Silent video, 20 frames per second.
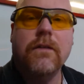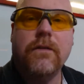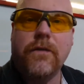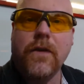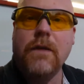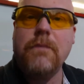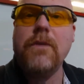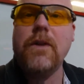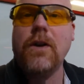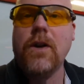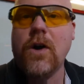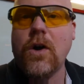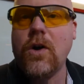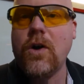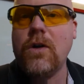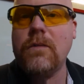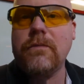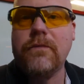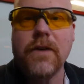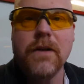from their
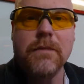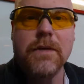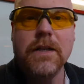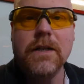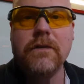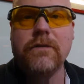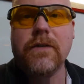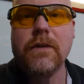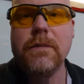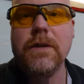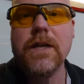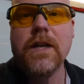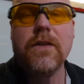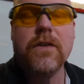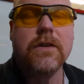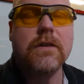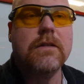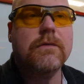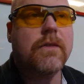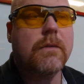home, from a
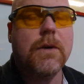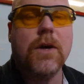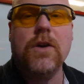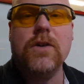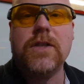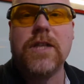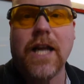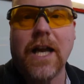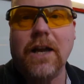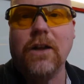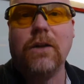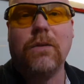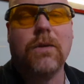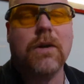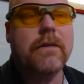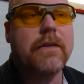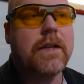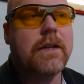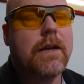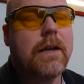hotel,
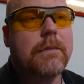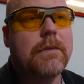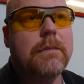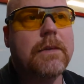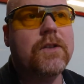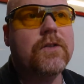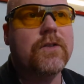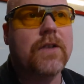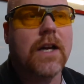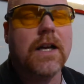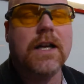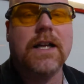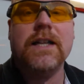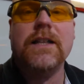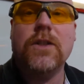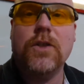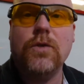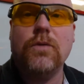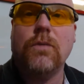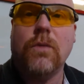wherever they happen to be stuck,
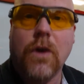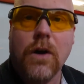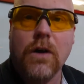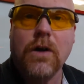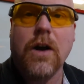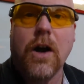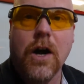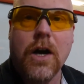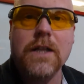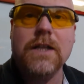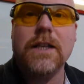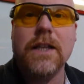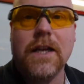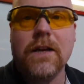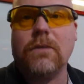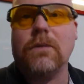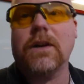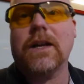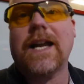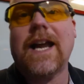and do work on the
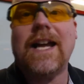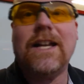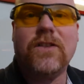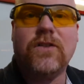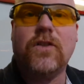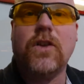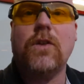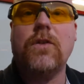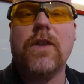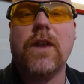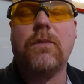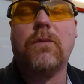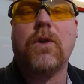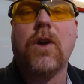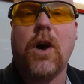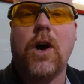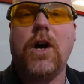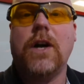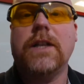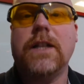network as though they
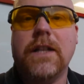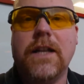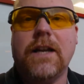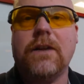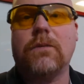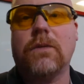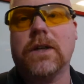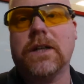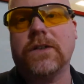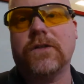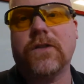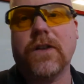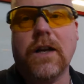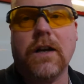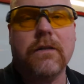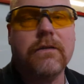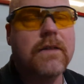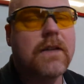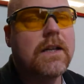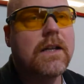were on the network itself,